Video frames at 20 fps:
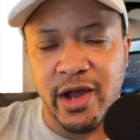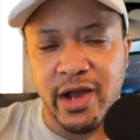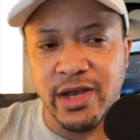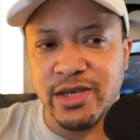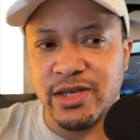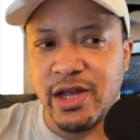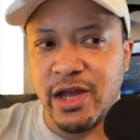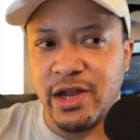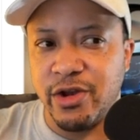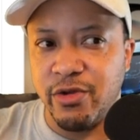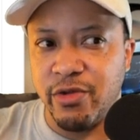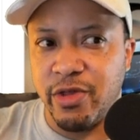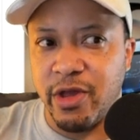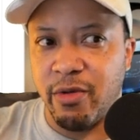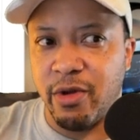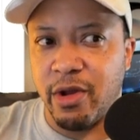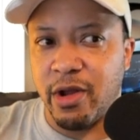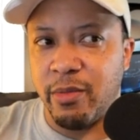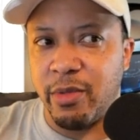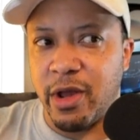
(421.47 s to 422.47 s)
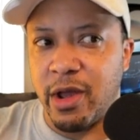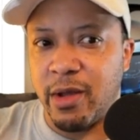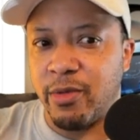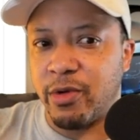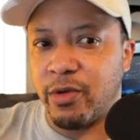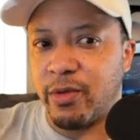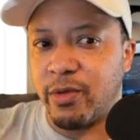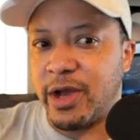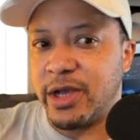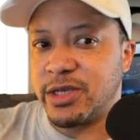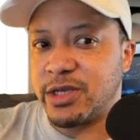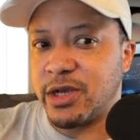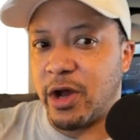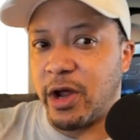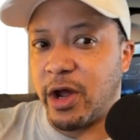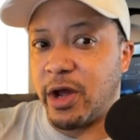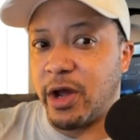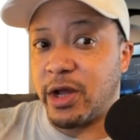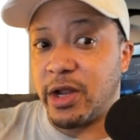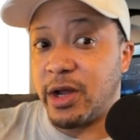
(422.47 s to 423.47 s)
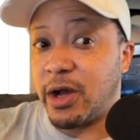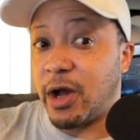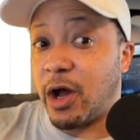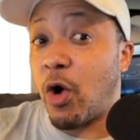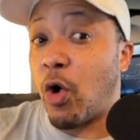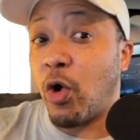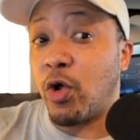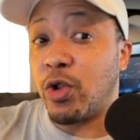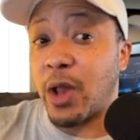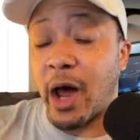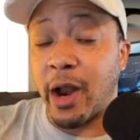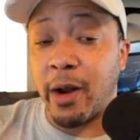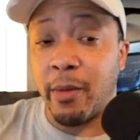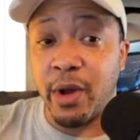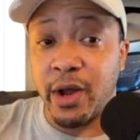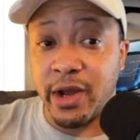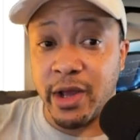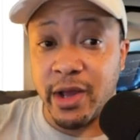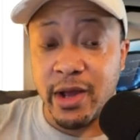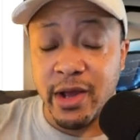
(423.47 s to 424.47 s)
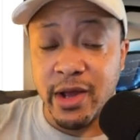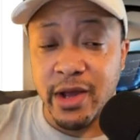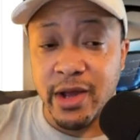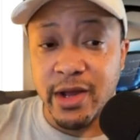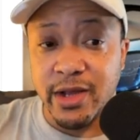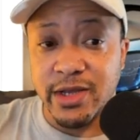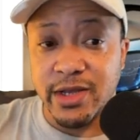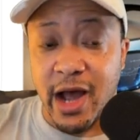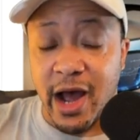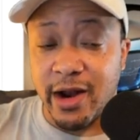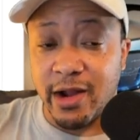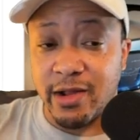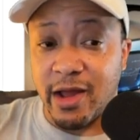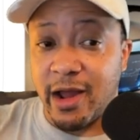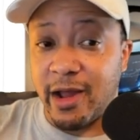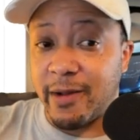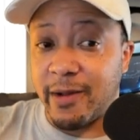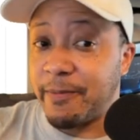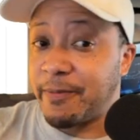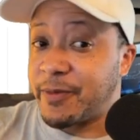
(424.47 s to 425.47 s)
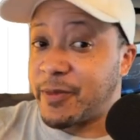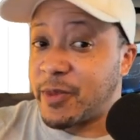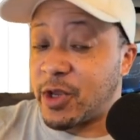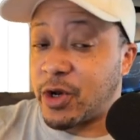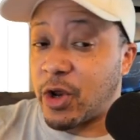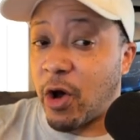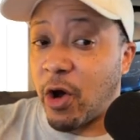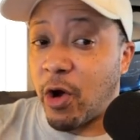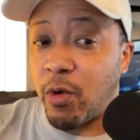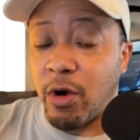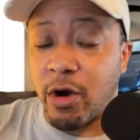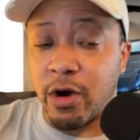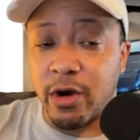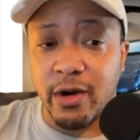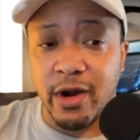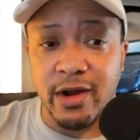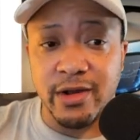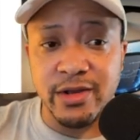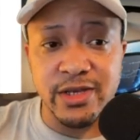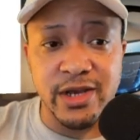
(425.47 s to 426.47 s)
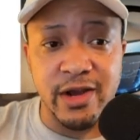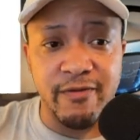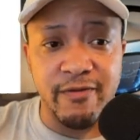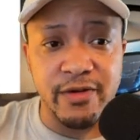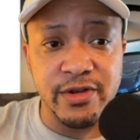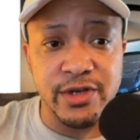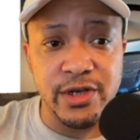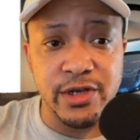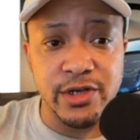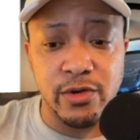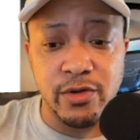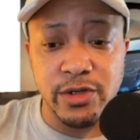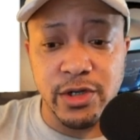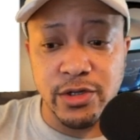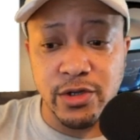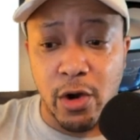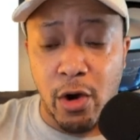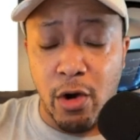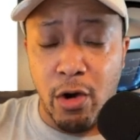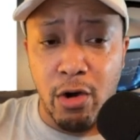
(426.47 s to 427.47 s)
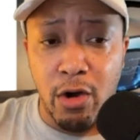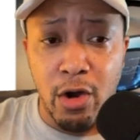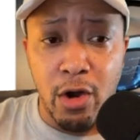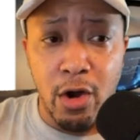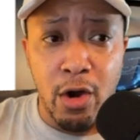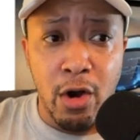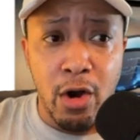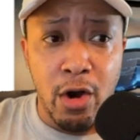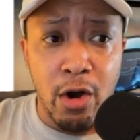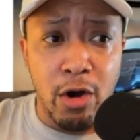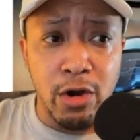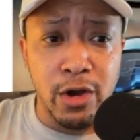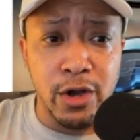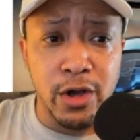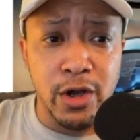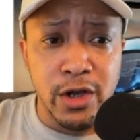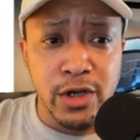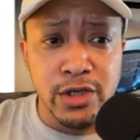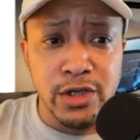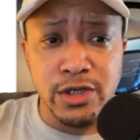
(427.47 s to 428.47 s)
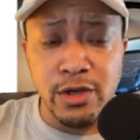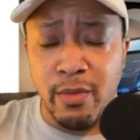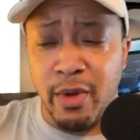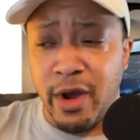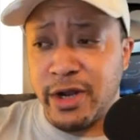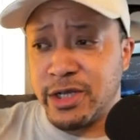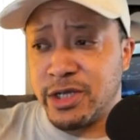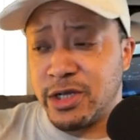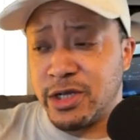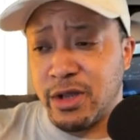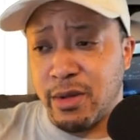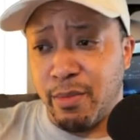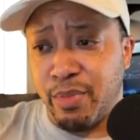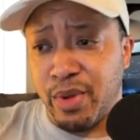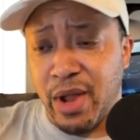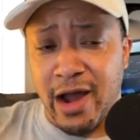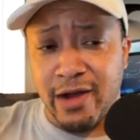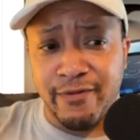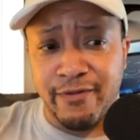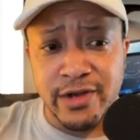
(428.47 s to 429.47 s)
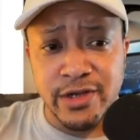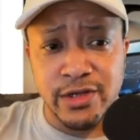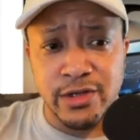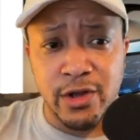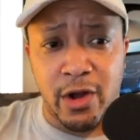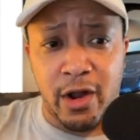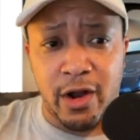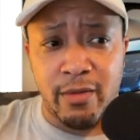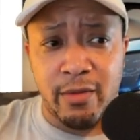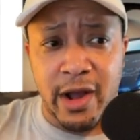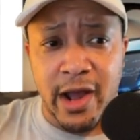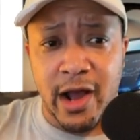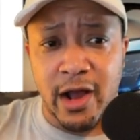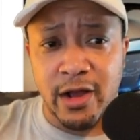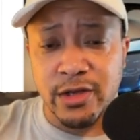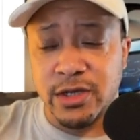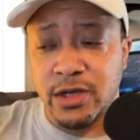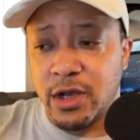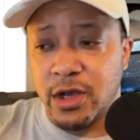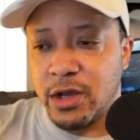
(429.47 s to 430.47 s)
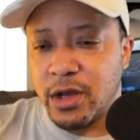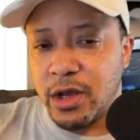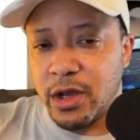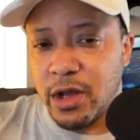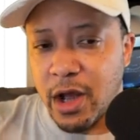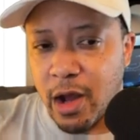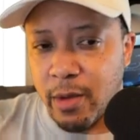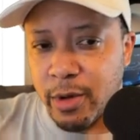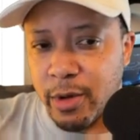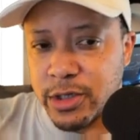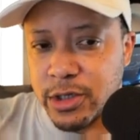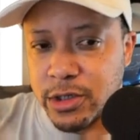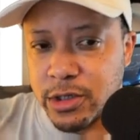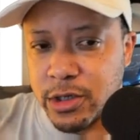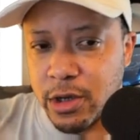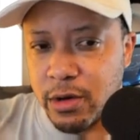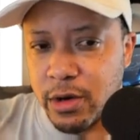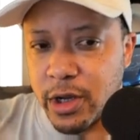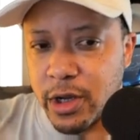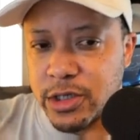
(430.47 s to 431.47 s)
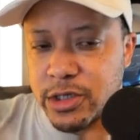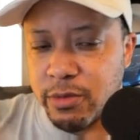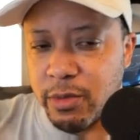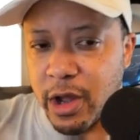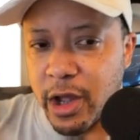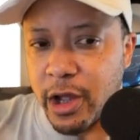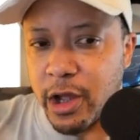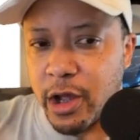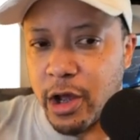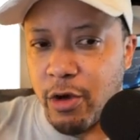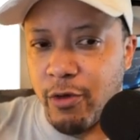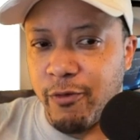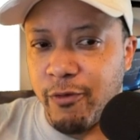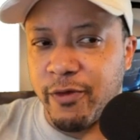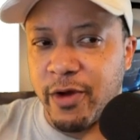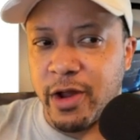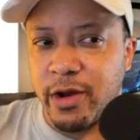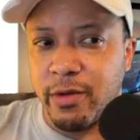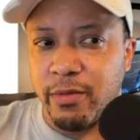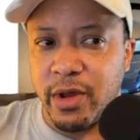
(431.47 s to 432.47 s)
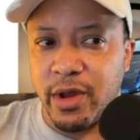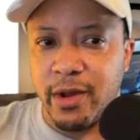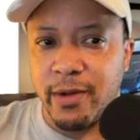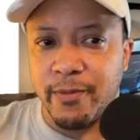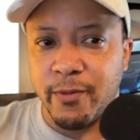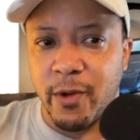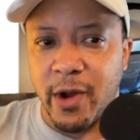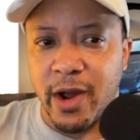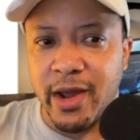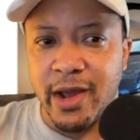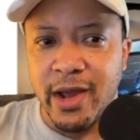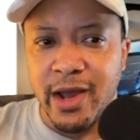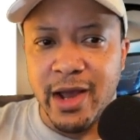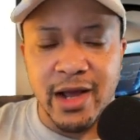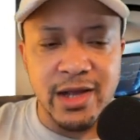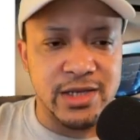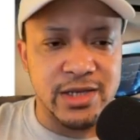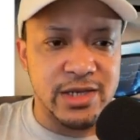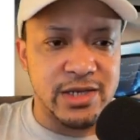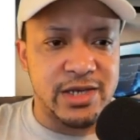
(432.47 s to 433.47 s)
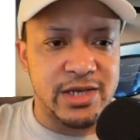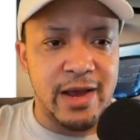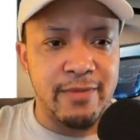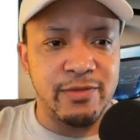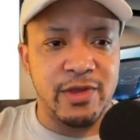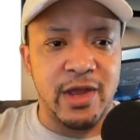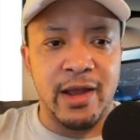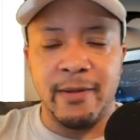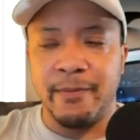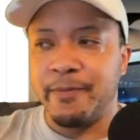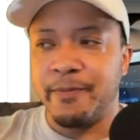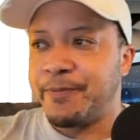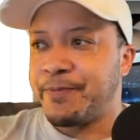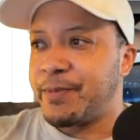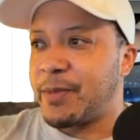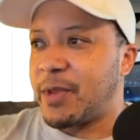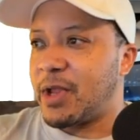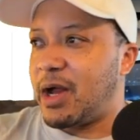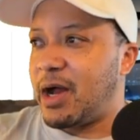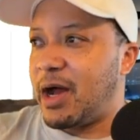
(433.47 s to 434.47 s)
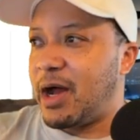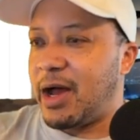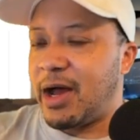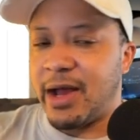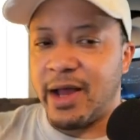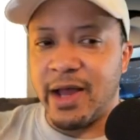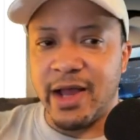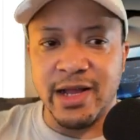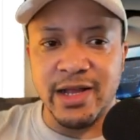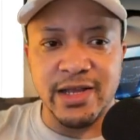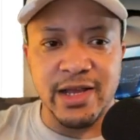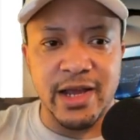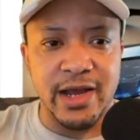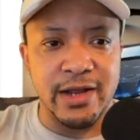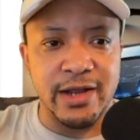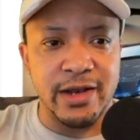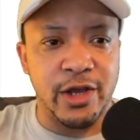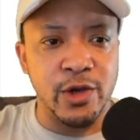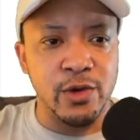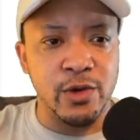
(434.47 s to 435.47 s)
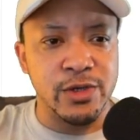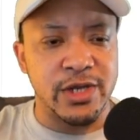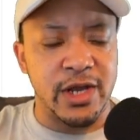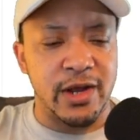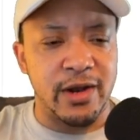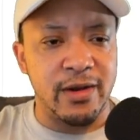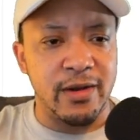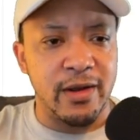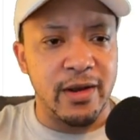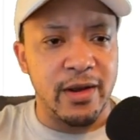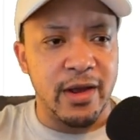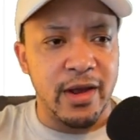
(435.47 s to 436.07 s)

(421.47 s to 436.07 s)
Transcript: because they knew they were going to be able to raise a whole lot of money. It's kind of like the dog walker out in San Francisco who says, oh, somebody sent a blackface doll to my house. How about you donate to my GoFundMe, right? And so the same thing in Houston.